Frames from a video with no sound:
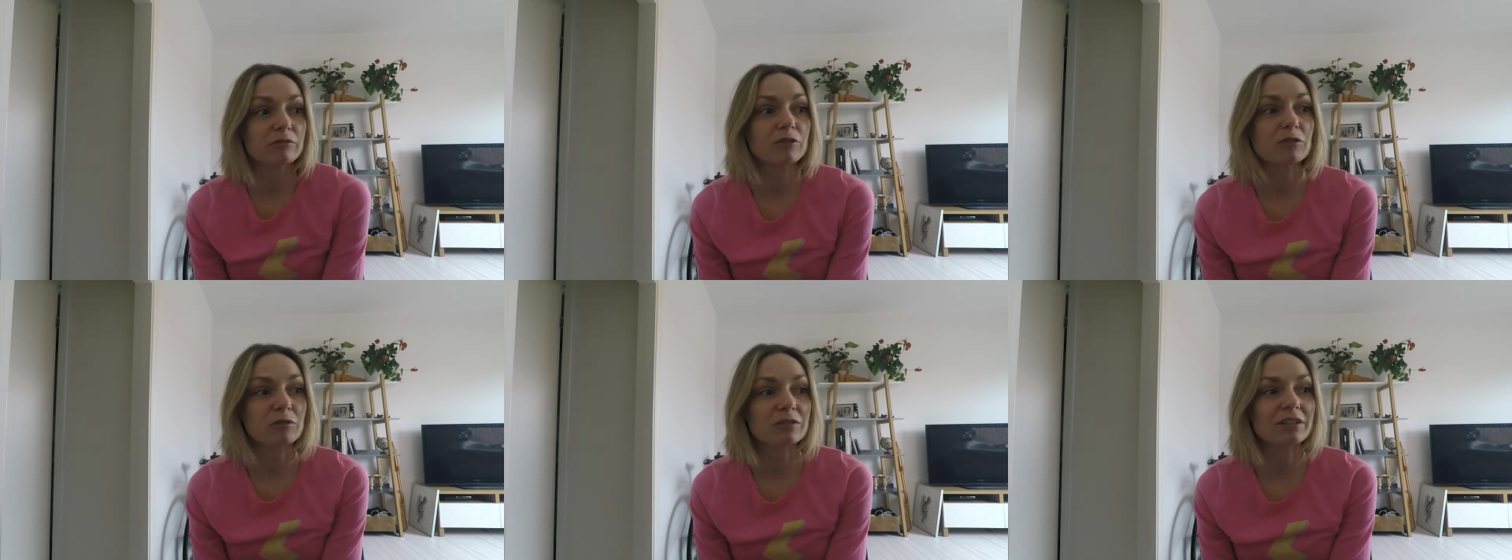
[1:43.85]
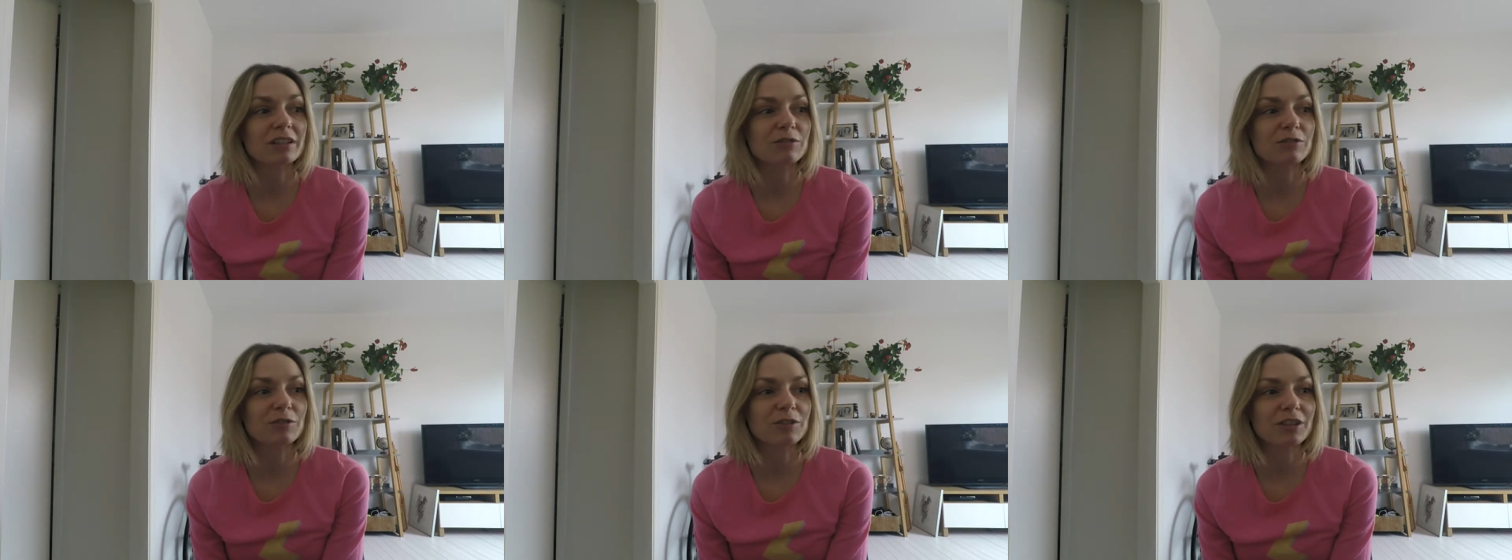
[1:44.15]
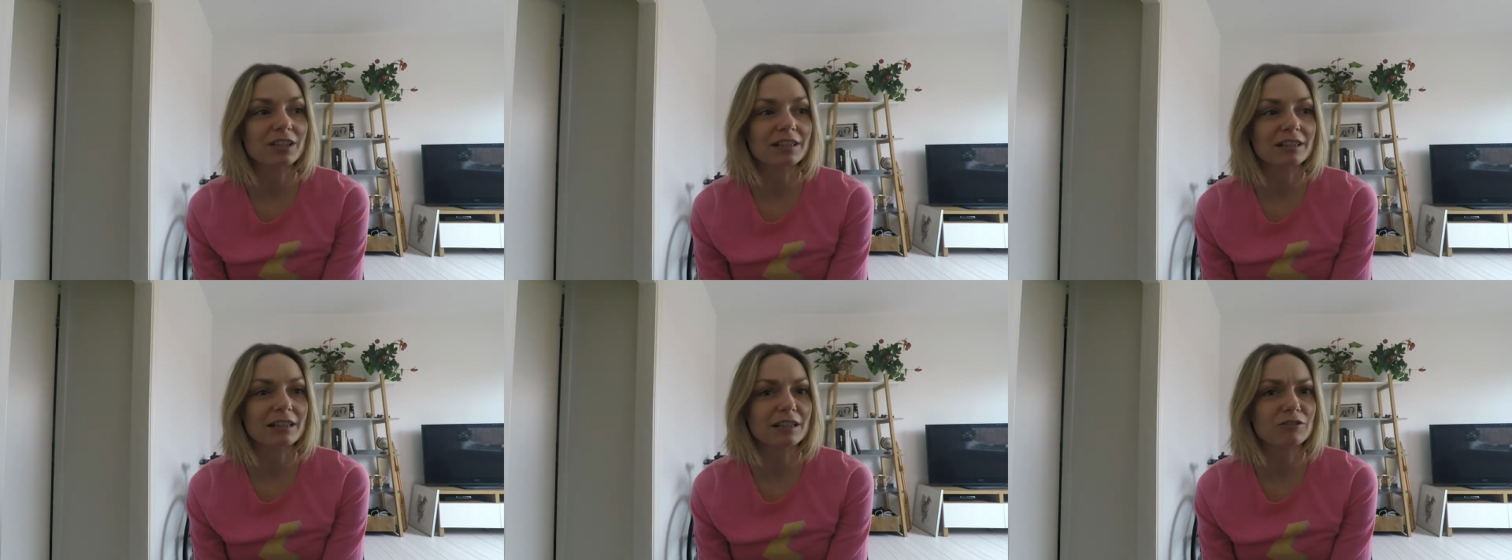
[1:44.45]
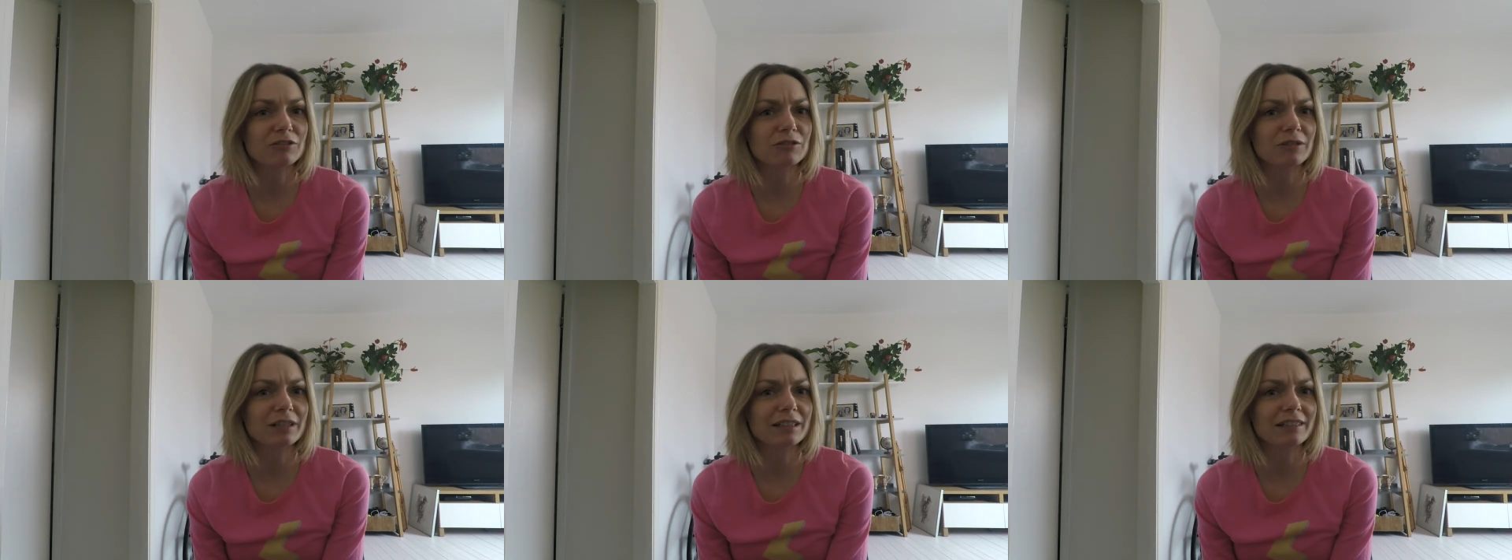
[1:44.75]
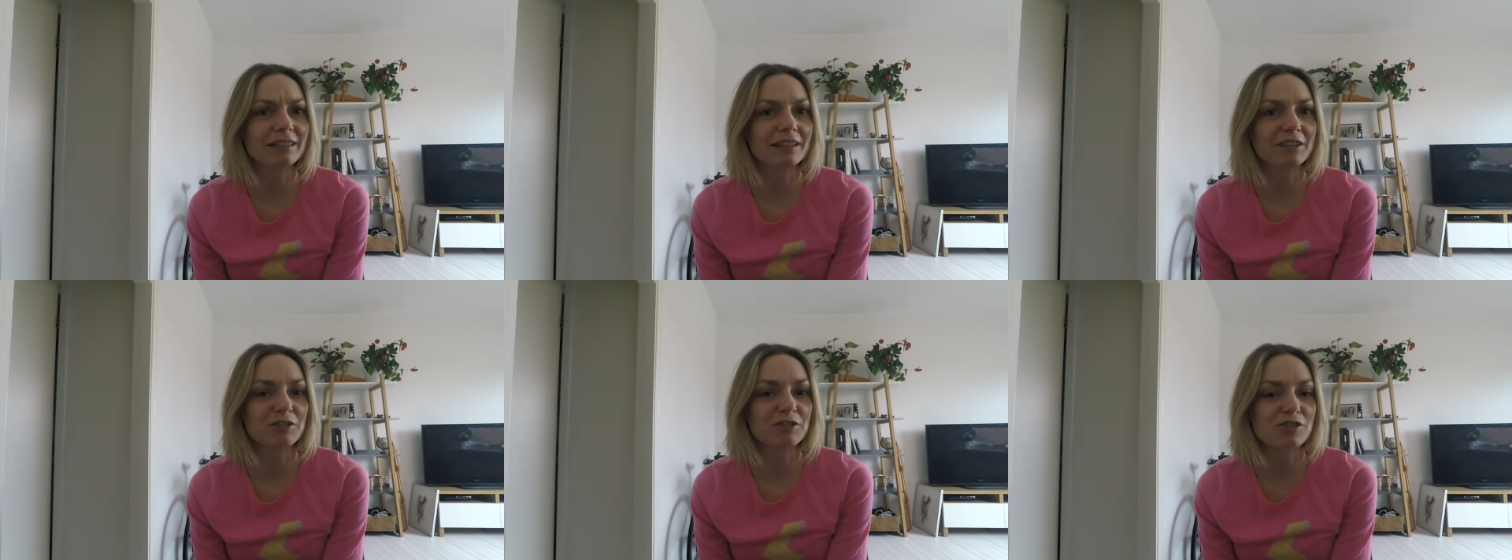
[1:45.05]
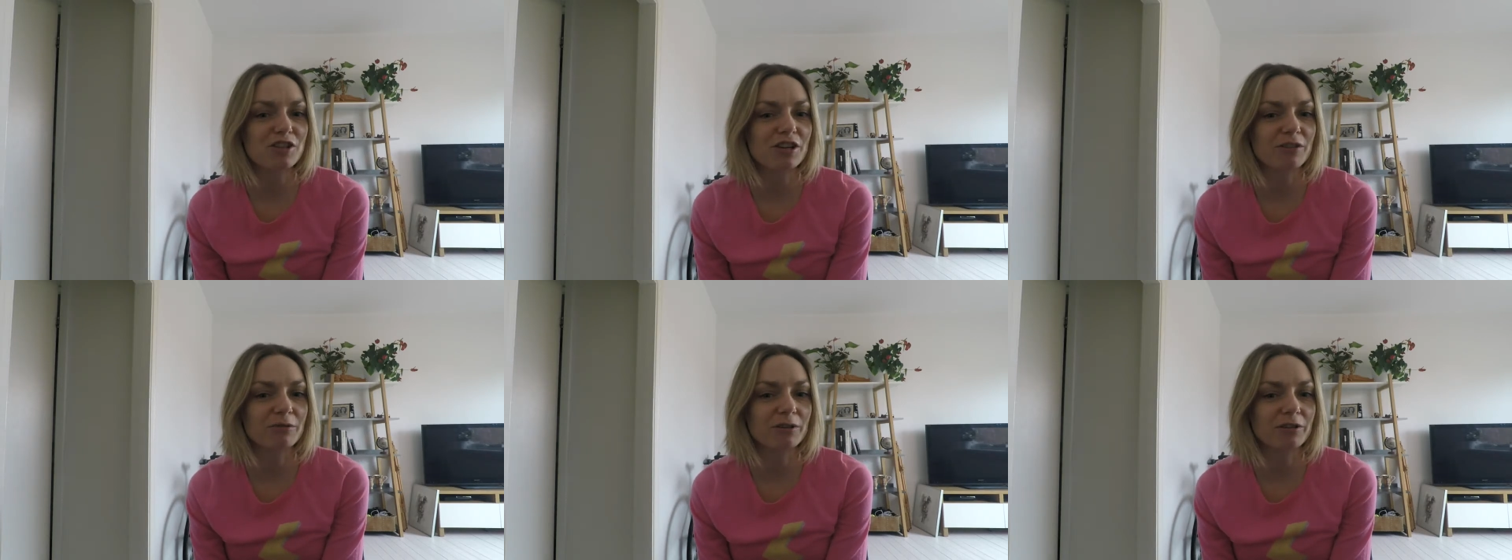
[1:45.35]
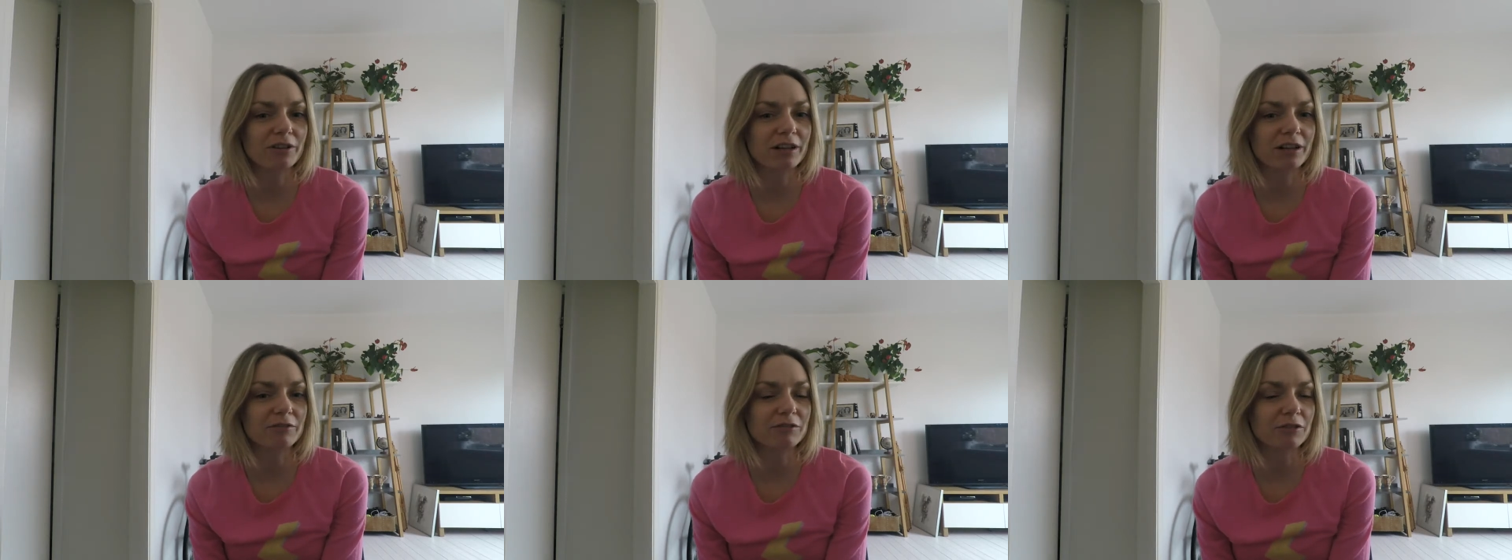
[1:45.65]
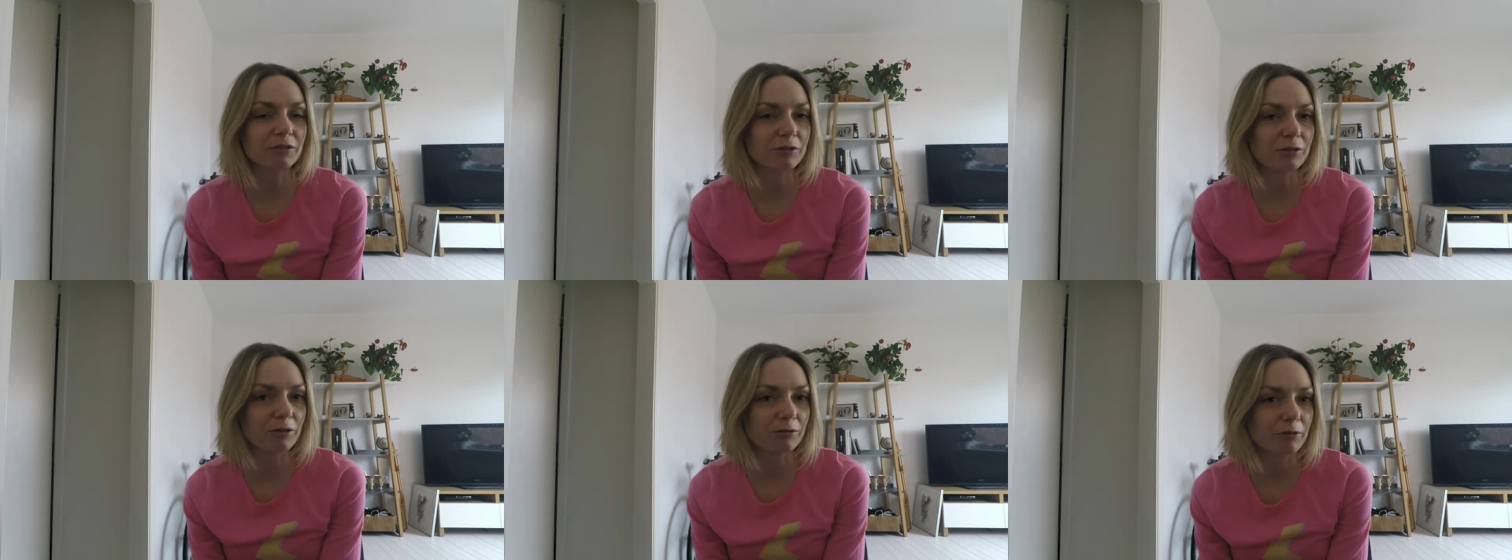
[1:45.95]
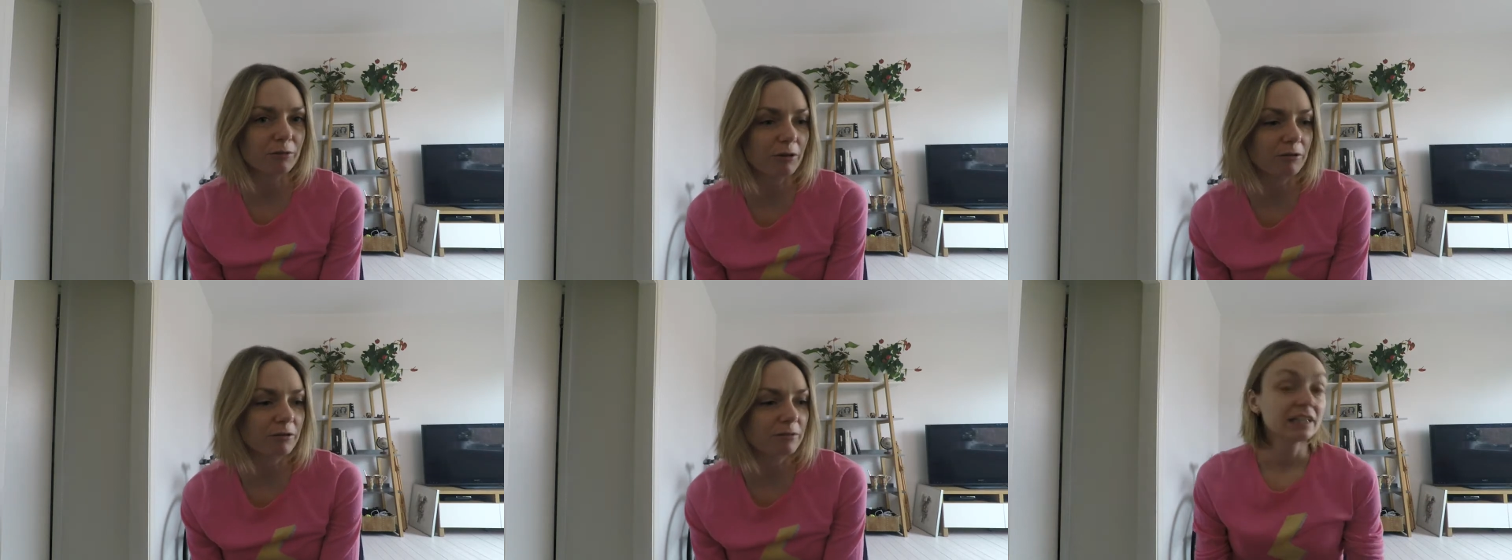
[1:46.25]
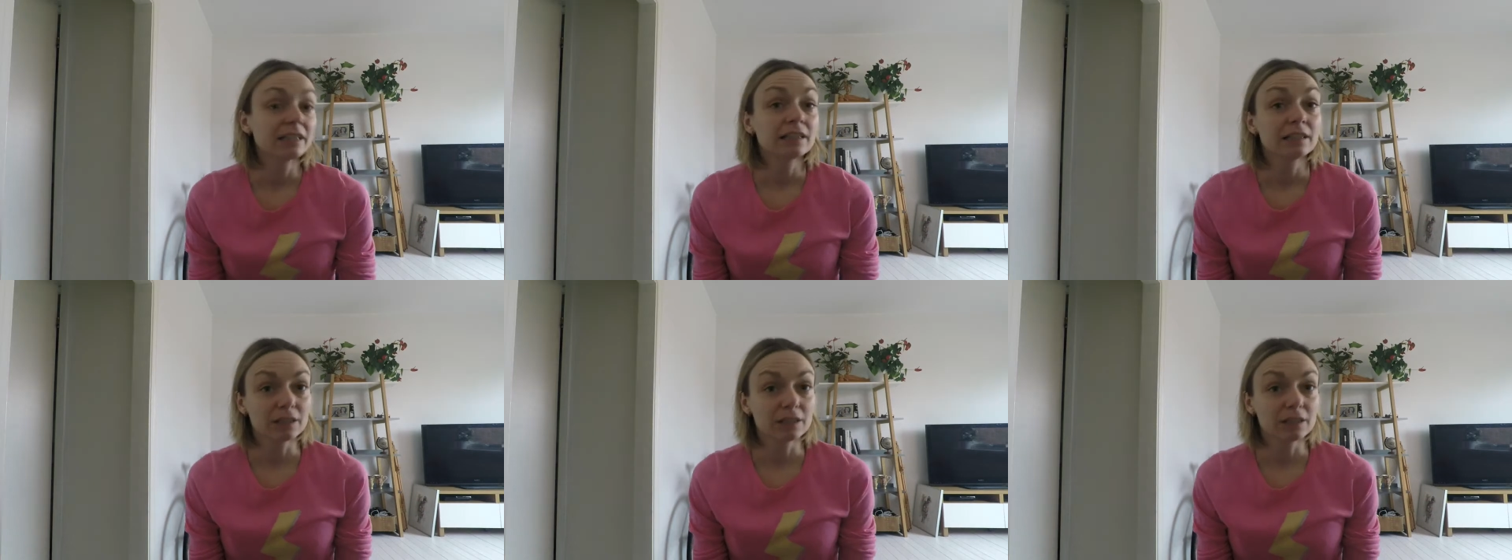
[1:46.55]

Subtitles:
so that you can actually take a shower after your run.